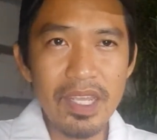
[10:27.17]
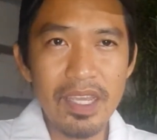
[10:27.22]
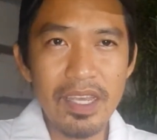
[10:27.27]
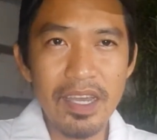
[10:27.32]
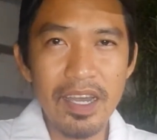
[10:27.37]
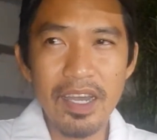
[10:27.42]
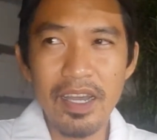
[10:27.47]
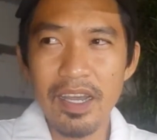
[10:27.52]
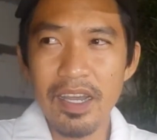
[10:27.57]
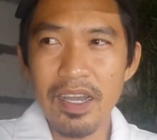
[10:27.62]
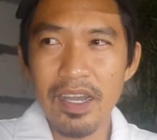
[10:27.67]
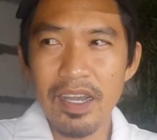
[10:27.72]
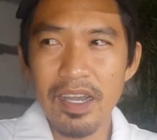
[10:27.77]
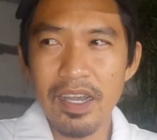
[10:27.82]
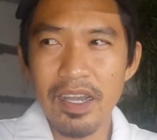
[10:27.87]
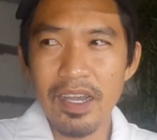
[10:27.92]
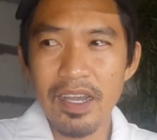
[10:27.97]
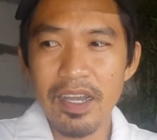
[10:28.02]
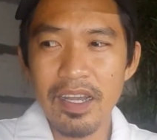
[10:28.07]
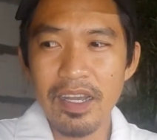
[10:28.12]

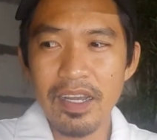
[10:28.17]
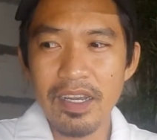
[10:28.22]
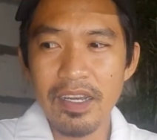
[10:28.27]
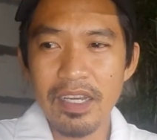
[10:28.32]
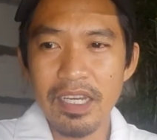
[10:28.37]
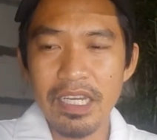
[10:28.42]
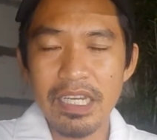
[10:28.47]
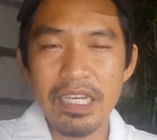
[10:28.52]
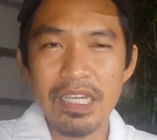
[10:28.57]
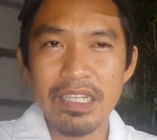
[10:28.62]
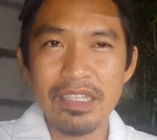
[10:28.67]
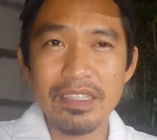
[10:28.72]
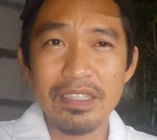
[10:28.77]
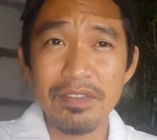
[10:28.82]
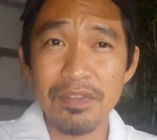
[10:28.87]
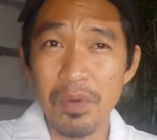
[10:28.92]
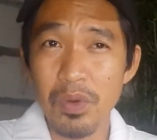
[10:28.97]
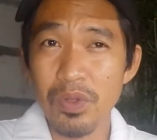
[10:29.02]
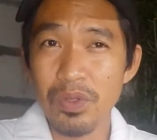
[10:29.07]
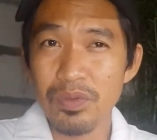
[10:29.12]
uh,
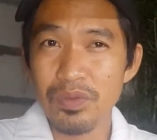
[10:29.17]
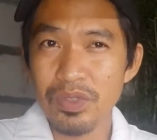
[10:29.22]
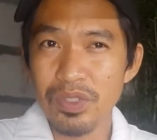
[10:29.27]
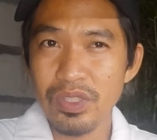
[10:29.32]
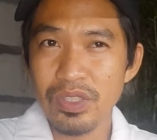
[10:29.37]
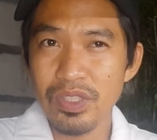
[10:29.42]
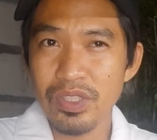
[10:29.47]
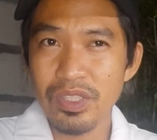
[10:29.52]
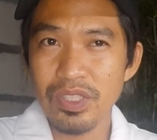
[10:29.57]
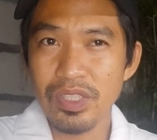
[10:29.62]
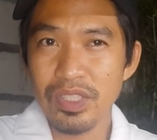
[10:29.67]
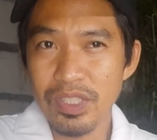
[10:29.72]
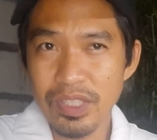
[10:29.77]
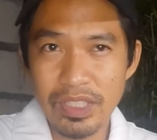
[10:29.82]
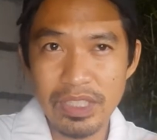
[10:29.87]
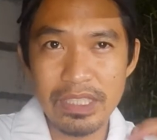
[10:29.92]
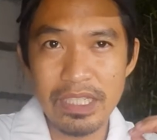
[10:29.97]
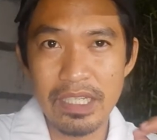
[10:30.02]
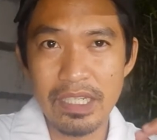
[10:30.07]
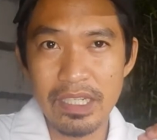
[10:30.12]
defaults
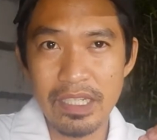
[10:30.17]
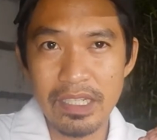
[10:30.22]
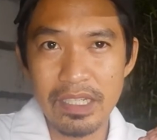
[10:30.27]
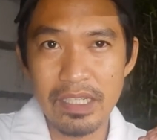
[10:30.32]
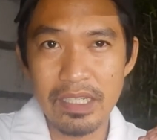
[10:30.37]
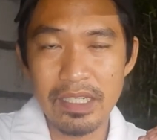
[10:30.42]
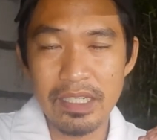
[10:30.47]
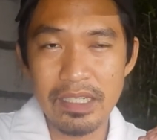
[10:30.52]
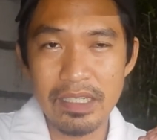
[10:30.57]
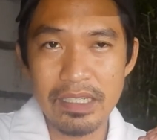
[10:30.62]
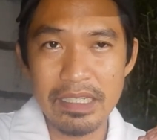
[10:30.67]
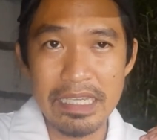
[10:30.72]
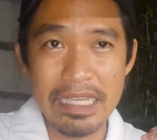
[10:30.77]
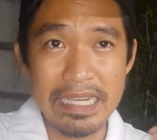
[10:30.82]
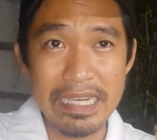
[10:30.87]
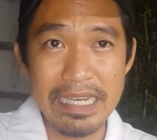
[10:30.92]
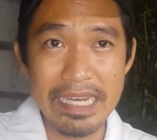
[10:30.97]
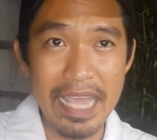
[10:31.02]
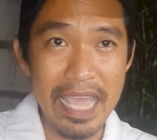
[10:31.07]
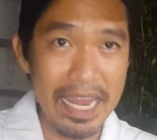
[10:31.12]

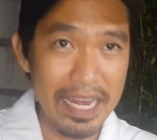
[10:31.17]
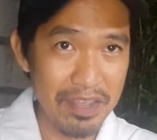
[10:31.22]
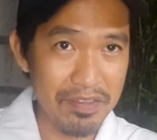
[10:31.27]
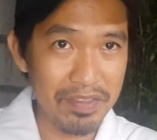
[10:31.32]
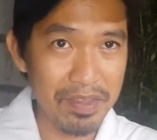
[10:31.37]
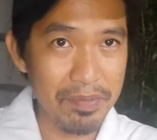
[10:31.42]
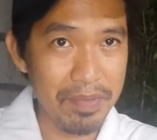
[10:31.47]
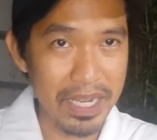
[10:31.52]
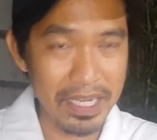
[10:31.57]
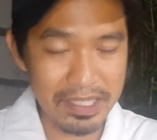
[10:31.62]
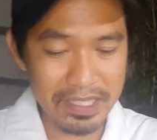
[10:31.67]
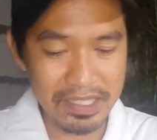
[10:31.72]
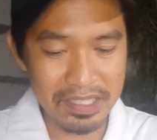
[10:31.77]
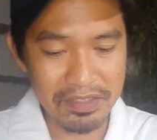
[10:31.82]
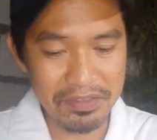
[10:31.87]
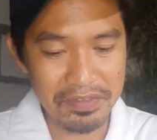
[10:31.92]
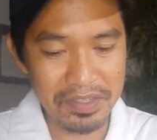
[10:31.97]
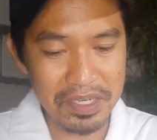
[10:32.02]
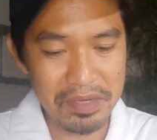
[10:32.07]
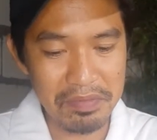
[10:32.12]
in any of the banks in the
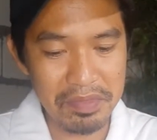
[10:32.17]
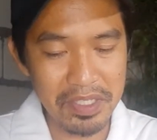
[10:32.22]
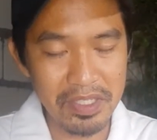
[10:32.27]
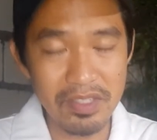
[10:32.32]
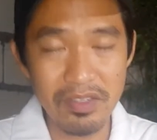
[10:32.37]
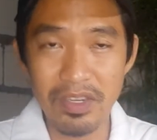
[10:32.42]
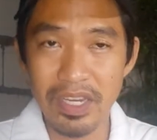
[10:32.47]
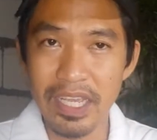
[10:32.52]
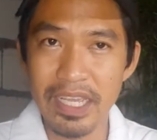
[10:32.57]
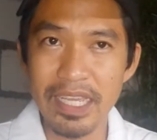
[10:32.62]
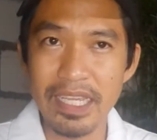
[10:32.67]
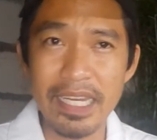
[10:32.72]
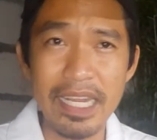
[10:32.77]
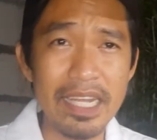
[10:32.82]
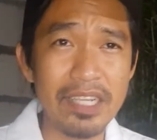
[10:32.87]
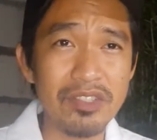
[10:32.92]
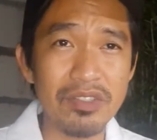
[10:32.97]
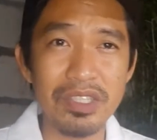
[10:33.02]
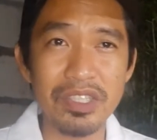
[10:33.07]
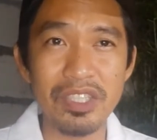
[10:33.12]
Philippines, so they can
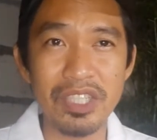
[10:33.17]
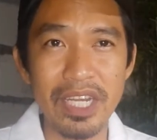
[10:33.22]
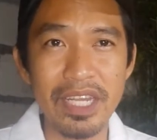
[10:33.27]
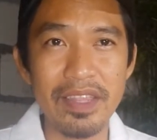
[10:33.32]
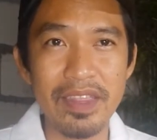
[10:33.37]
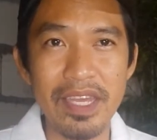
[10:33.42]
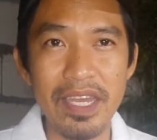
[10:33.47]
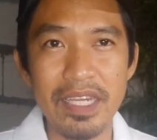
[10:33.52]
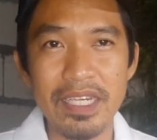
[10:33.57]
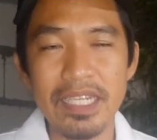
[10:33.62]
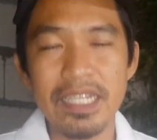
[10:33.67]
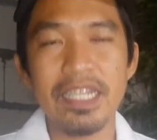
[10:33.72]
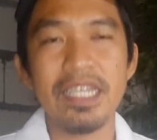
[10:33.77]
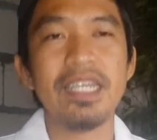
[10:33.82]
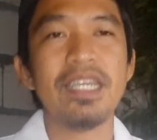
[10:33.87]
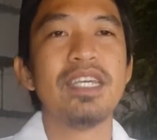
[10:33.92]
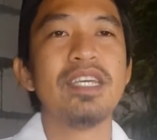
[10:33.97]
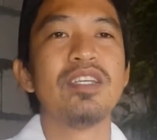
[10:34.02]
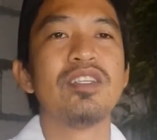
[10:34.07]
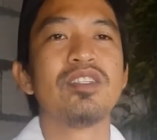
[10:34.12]
actually check that.
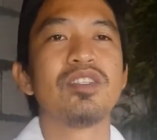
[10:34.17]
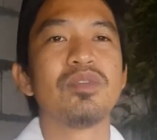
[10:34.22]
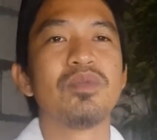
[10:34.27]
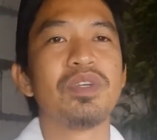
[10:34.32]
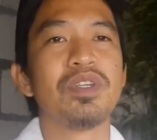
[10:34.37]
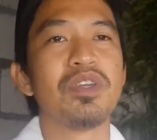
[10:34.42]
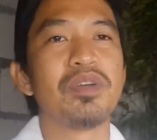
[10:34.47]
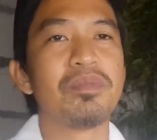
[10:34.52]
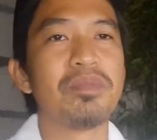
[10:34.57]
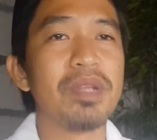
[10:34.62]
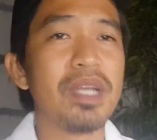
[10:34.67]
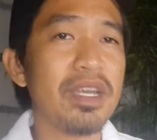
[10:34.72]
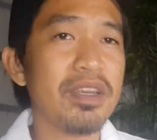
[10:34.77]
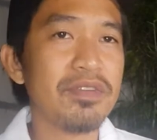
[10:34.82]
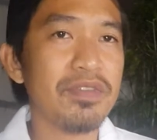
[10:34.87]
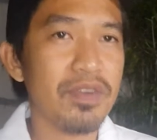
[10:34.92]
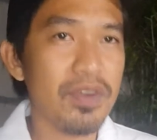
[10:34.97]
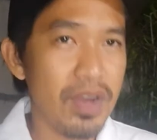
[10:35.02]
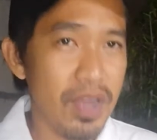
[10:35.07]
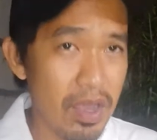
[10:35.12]
So when you apply
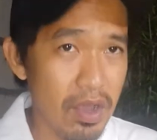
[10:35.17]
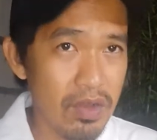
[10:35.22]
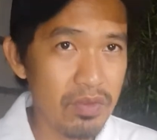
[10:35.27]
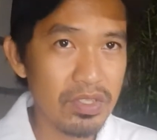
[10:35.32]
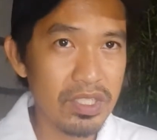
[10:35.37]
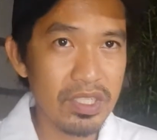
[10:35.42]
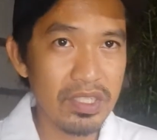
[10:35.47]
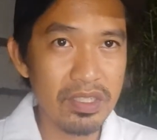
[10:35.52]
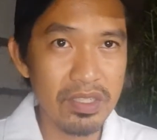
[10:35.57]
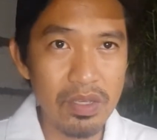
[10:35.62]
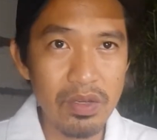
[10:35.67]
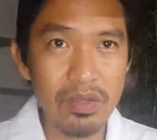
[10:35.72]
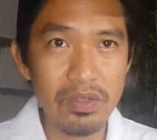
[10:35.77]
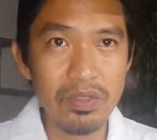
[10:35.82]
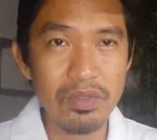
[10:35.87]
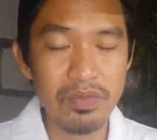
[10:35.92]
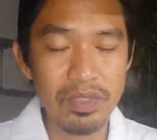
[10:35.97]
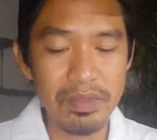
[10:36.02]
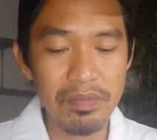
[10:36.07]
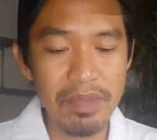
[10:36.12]
for a housing
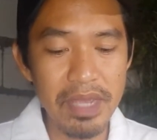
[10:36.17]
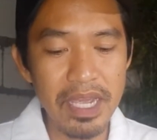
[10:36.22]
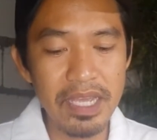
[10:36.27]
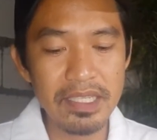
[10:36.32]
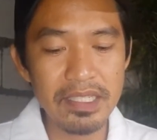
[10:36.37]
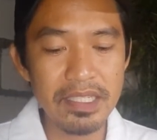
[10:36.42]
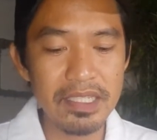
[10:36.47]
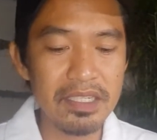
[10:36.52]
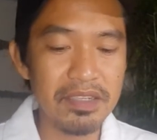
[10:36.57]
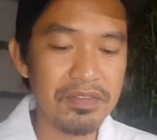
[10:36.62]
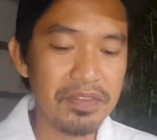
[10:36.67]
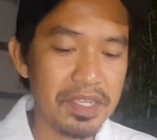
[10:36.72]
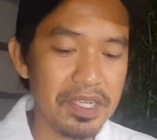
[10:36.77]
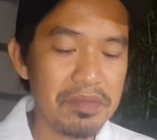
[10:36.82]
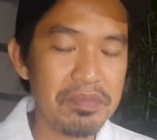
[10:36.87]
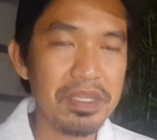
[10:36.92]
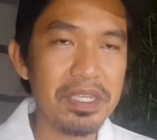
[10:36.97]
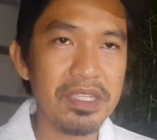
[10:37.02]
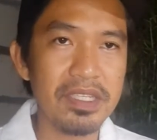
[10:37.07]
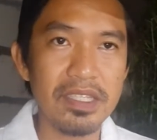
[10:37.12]
loan with banks in the
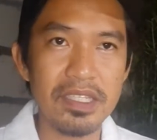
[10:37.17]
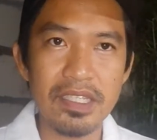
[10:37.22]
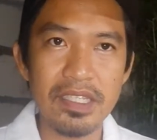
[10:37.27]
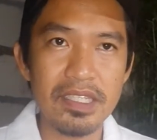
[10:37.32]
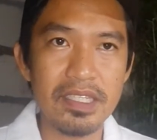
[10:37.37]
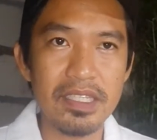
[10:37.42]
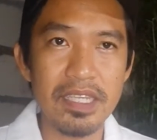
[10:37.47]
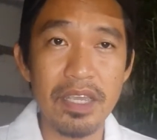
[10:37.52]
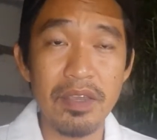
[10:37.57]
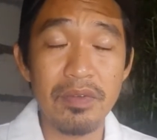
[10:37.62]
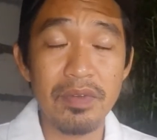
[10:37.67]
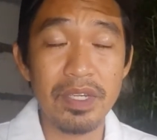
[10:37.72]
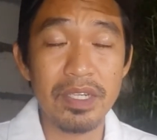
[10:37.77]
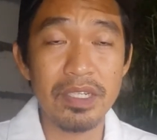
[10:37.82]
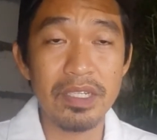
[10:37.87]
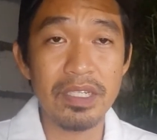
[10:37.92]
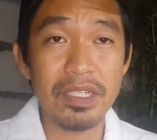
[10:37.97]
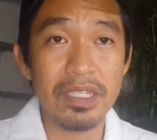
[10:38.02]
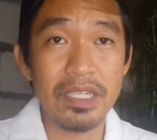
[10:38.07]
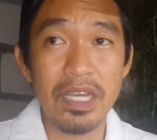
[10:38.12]
Philippines, they
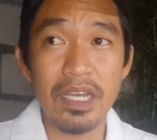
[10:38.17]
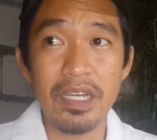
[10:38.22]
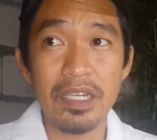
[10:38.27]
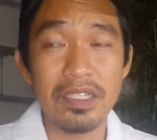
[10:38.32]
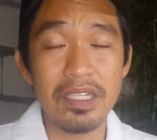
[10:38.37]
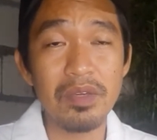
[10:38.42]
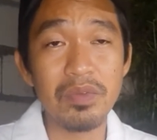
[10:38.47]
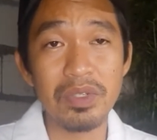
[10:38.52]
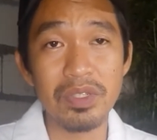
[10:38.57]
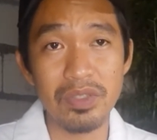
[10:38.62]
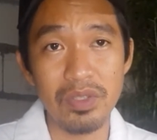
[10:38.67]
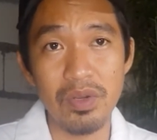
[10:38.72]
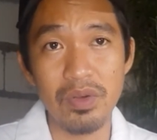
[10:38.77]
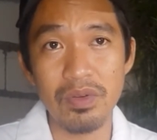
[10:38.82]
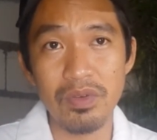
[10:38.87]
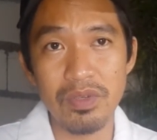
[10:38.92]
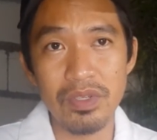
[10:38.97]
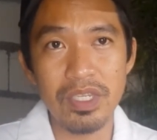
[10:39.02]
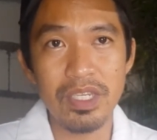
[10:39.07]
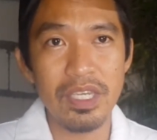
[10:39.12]
will know
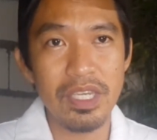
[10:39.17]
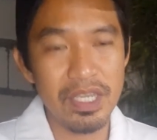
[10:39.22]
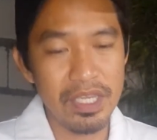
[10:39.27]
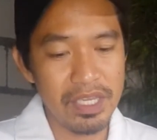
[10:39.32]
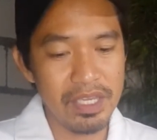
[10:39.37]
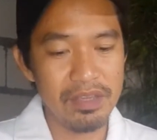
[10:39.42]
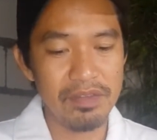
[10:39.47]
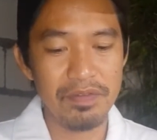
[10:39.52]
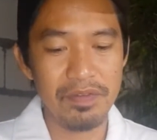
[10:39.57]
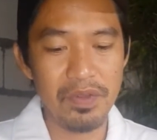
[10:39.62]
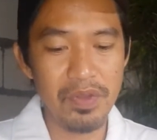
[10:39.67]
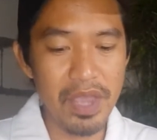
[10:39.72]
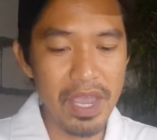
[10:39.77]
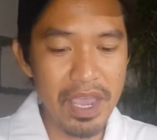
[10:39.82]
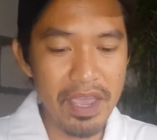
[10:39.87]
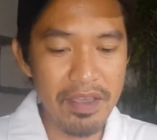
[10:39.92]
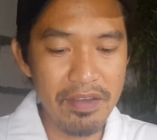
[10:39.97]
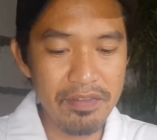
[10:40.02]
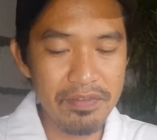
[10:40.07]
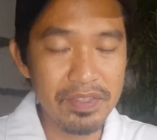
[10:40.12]
if you
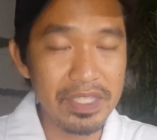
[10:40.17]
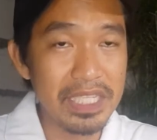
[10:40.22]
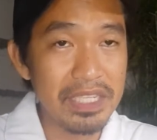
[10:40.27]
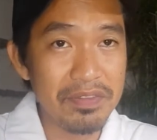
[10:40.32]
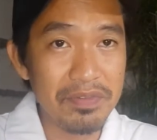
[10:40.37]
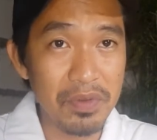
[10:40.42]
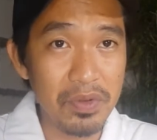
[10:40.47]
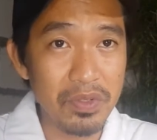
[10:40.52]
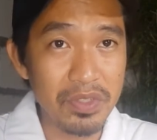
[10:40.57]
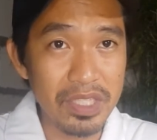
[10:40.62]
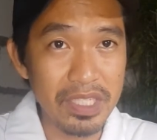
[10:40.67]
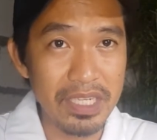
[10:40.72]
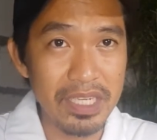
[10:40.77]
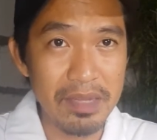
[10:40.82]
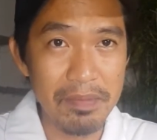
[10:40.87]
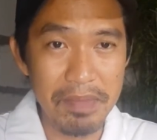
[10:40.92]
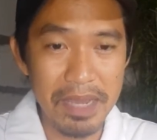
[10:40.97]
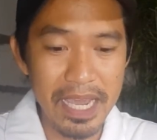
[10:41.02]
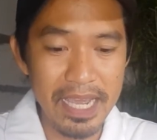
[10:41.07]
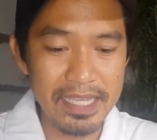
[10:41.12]
have defaults in the
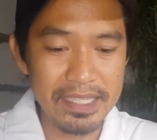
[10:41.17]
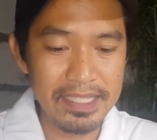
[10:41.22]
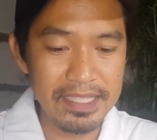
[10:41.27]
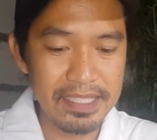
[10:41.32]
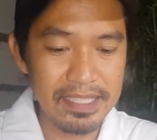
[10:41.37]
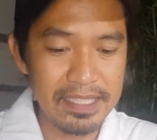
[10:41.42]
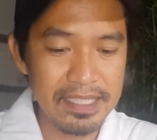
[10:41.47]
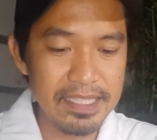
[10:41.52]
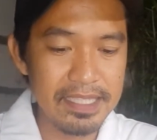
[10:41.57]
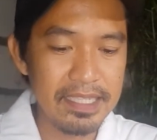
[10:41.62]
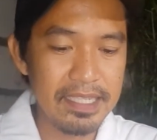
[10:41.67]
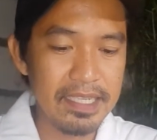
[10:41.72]
past.